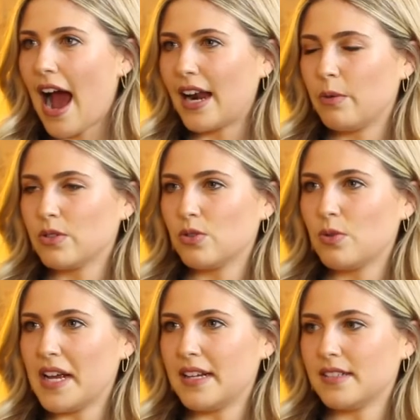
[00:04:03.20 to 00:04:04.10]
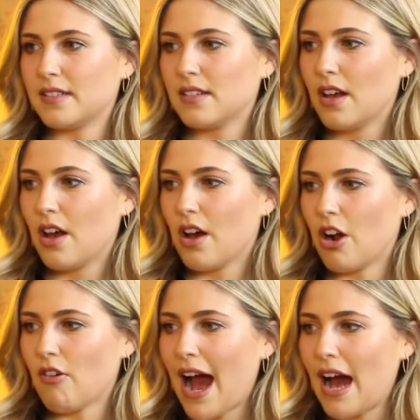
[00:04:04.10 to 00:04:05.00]
And it was always
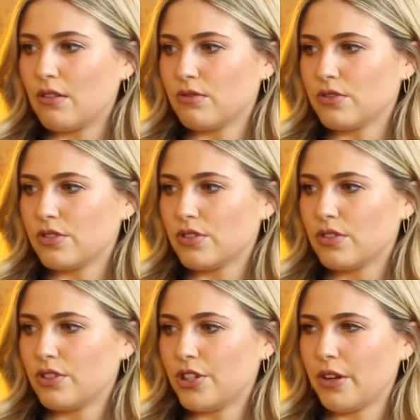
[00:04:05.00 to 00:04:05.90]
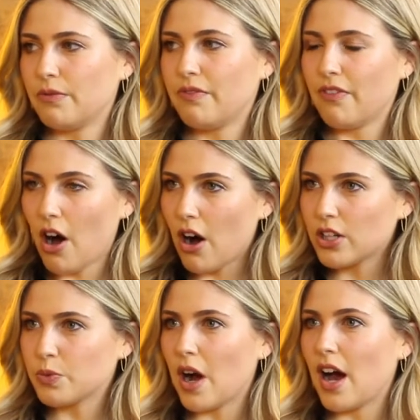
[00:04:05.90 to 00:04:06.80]
around, you know,
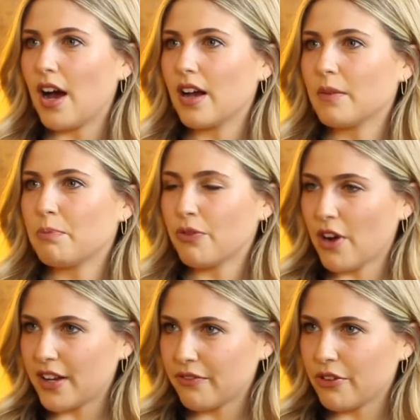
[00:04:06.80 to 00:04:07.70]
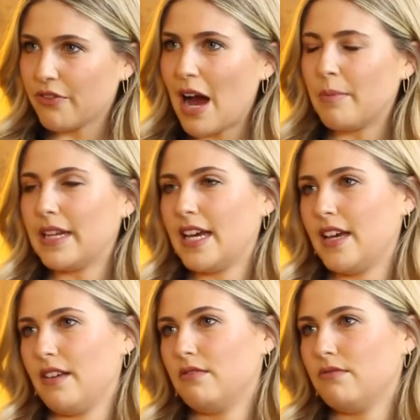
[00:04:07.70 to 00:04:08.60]
hard work, providing for your
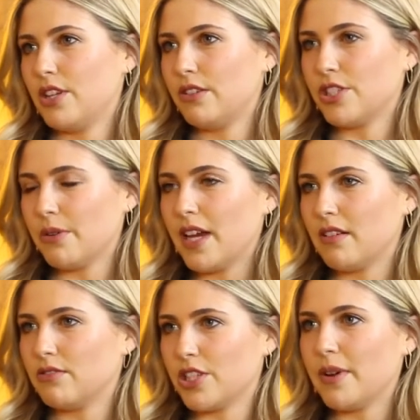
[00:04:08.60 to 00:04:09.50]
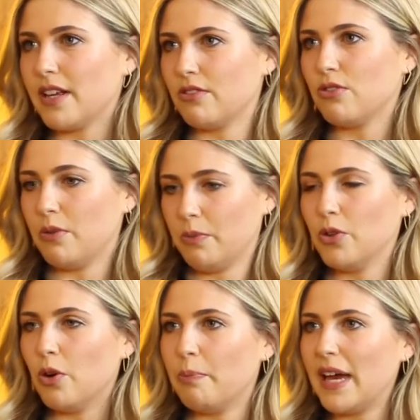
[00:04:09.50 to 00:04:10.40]
family, you know, doing
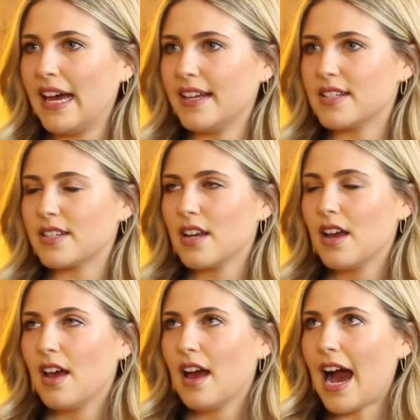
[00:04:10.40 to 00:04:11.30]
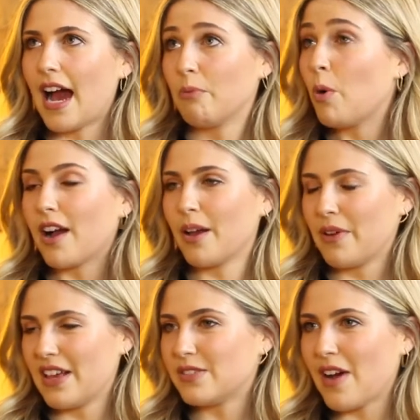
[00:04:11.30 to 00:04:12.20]
your bit and working
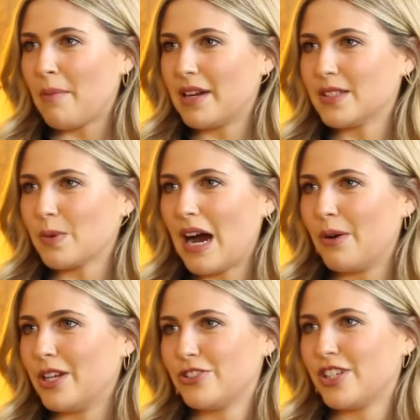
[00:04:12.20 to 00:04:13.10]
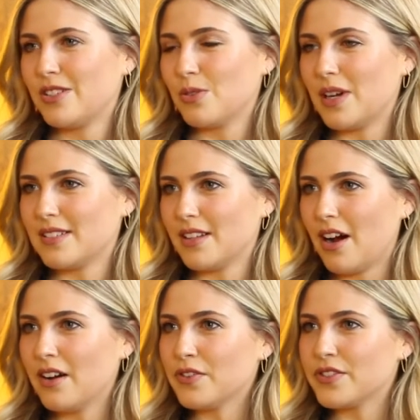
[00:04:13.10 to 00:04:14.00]
with his family as well, which he's always
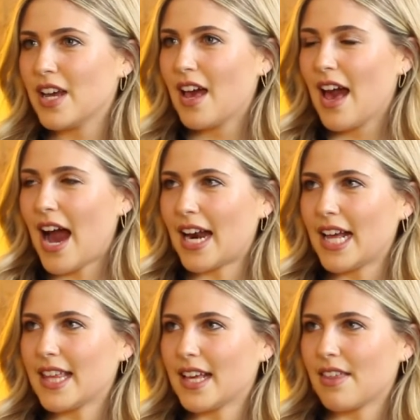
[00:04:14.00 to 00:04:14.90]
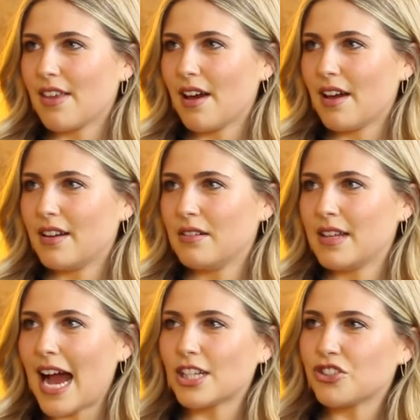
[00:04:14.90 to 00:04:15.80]
loved. And I think that
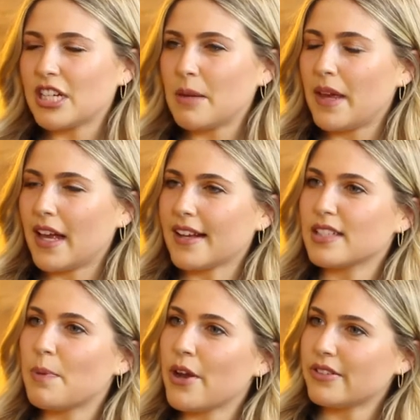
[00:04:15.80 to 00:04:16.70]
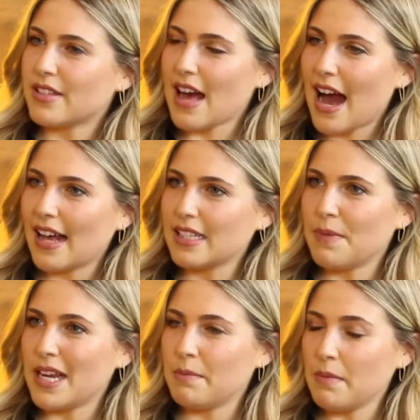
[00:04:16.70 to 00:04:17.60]
naturally being exposed to that has
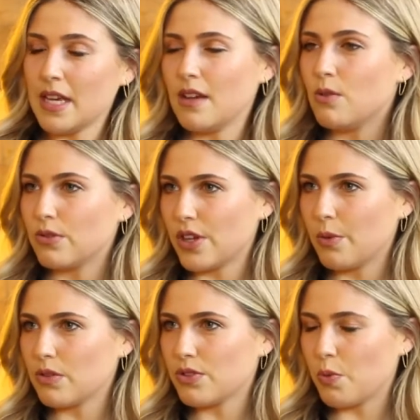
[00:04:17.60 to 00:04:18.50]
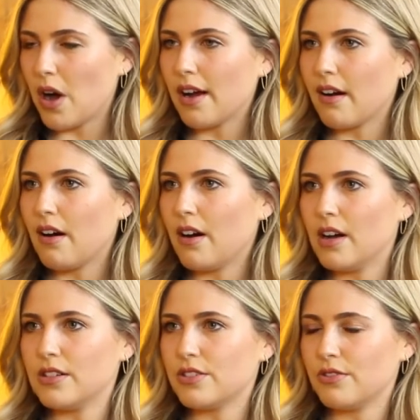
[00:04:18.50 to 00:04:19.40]
made me also want to work
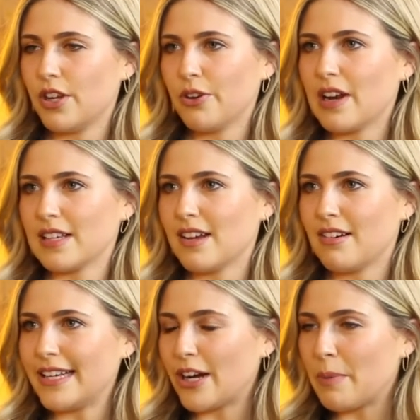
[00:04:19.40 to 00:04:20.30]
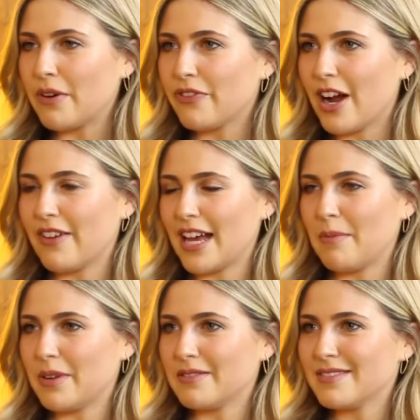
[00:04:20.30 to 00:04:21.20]
hard, you know, not necessarily go up at 5
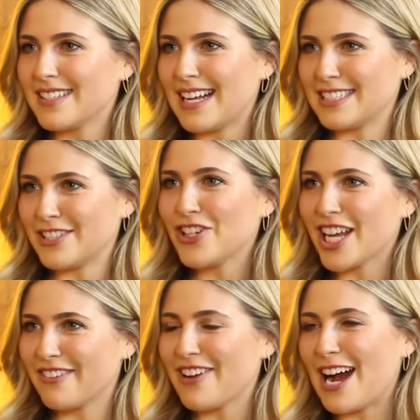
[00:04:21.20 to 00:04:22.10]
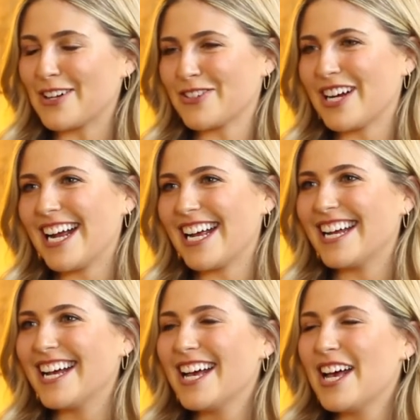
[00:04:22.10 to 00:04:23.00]
a.m. and stand in a chicken
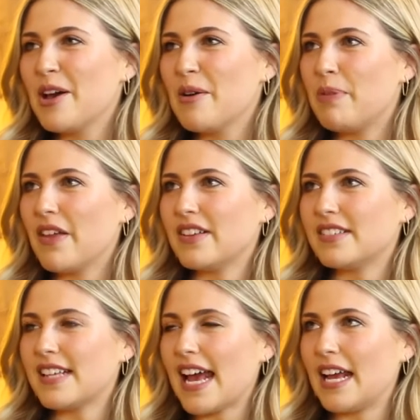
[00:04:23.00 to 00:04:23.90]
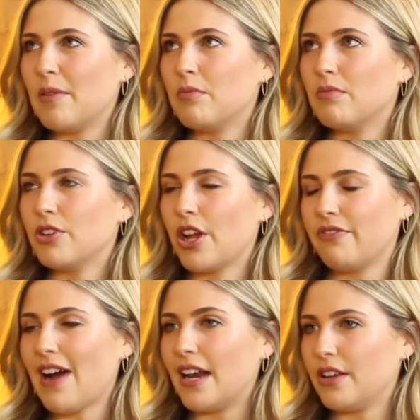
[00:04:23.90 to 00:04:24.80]
factory, but the same, you know,
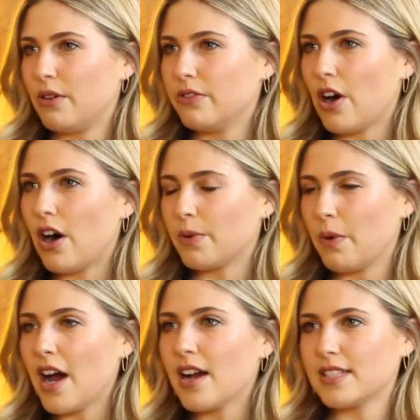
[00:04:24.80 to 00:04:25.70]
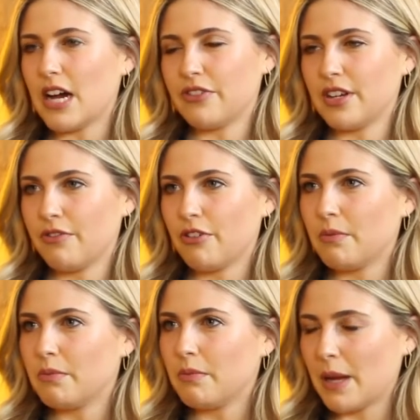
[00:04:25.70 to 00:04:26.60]
value of hard work, definitely
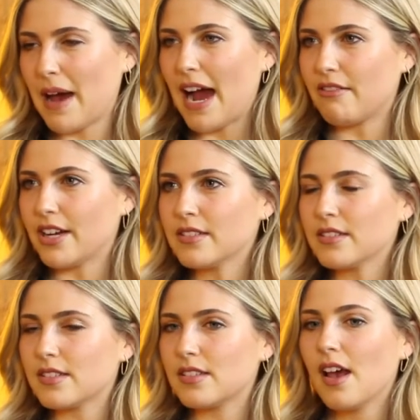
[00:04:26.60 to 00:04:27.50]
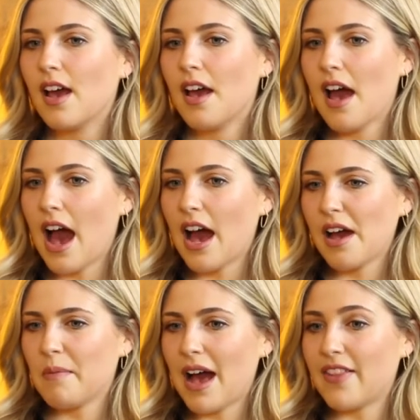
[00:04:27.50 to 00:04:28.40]
from my parents.
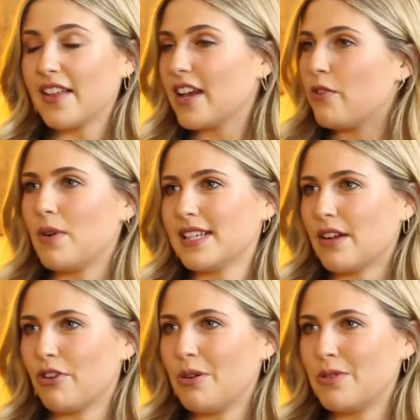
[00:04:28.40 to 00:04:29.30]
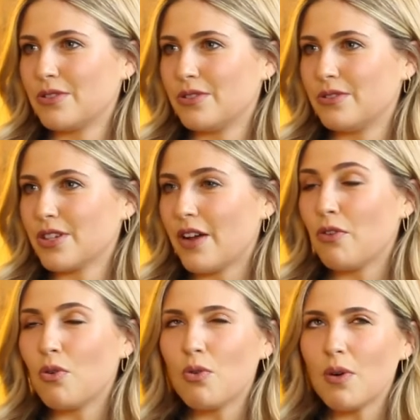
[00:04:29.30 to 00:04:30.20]
And then I think I've always had role models. I've
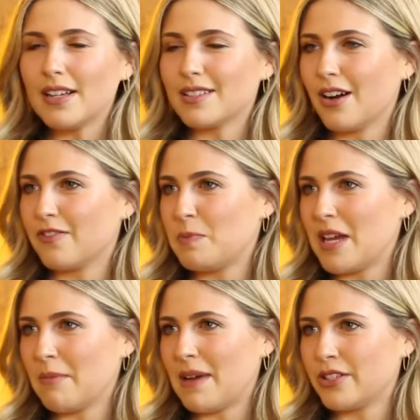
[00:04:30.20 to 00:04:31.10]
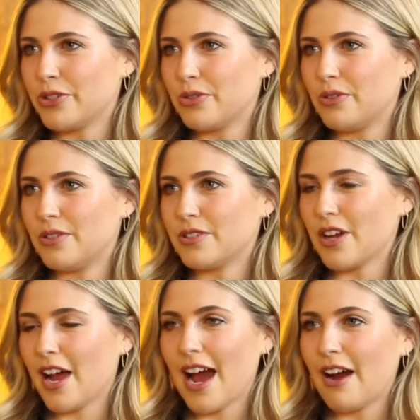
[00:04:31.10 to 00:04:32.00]
always loved being mentored.
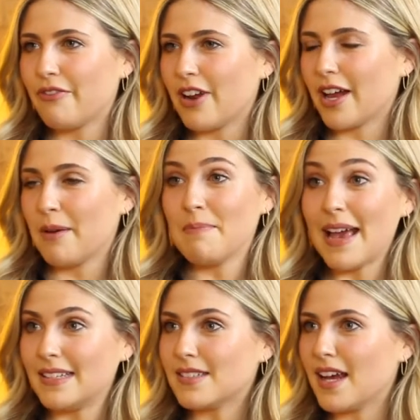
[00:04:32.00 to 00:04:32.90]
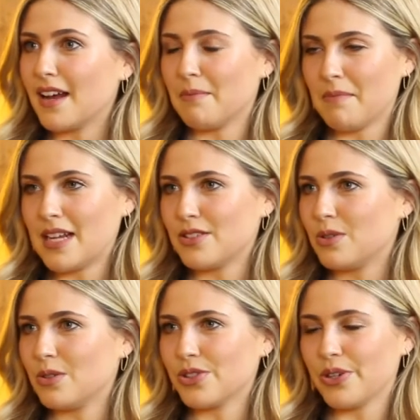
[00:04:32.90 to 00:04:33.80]
I have like amazing
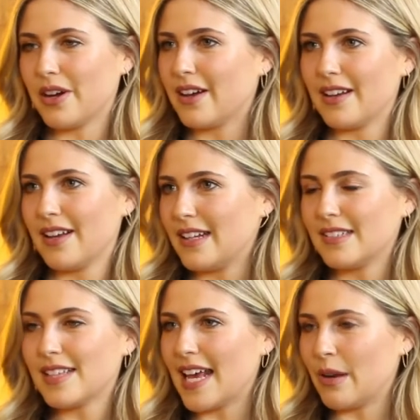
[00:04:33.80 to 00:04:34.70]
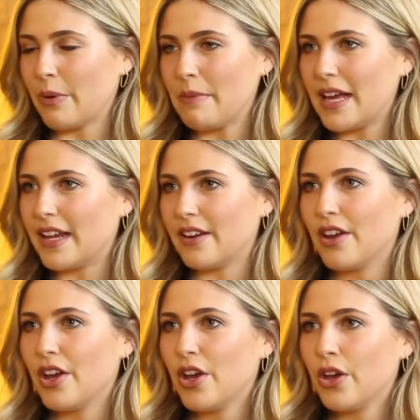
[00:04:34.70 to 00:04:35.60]
mentors who are insane women
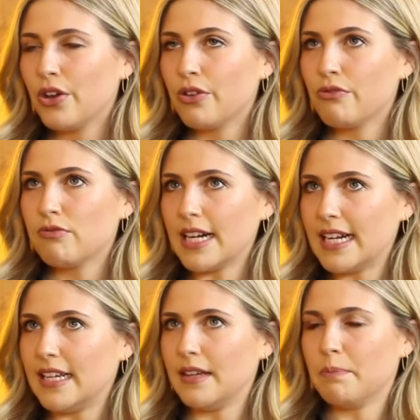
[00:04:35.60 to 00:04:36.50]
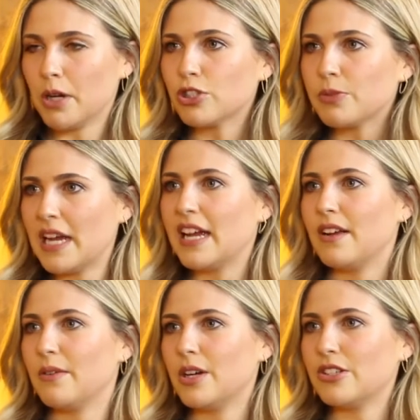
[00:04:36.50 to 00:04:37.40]
who really push
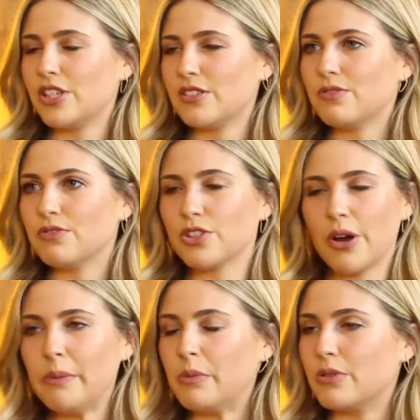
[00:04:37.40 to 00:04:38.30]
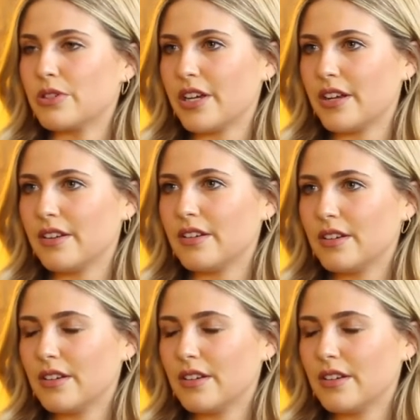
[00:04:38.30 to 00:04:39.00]
me, which is so important.